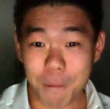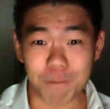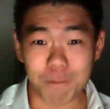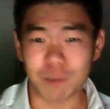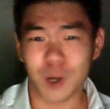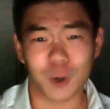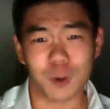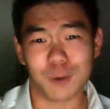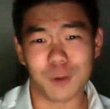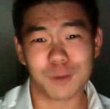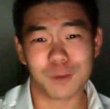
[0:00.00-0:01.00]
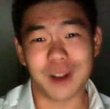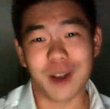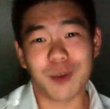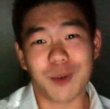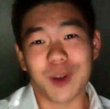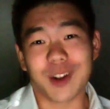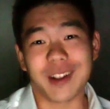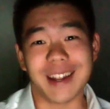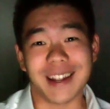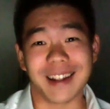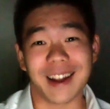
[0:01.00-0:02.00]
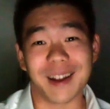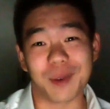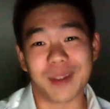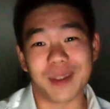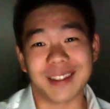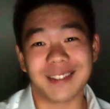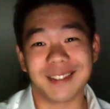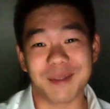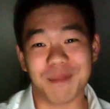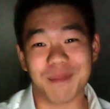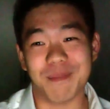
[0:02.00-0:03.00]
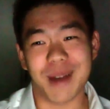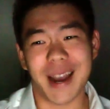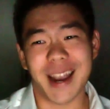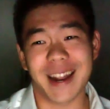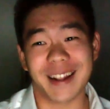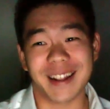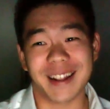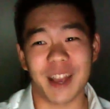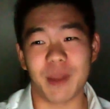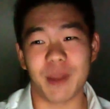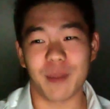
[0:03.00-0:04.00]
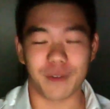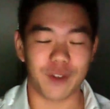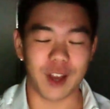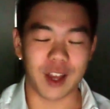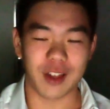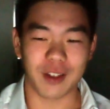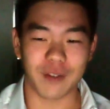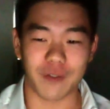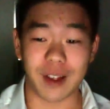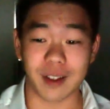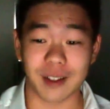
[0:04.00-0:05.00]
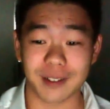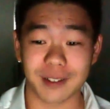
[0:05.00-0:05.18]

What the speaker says: No, I wouldn't want to eat it. I'd probably buy it and keep it in my freezer.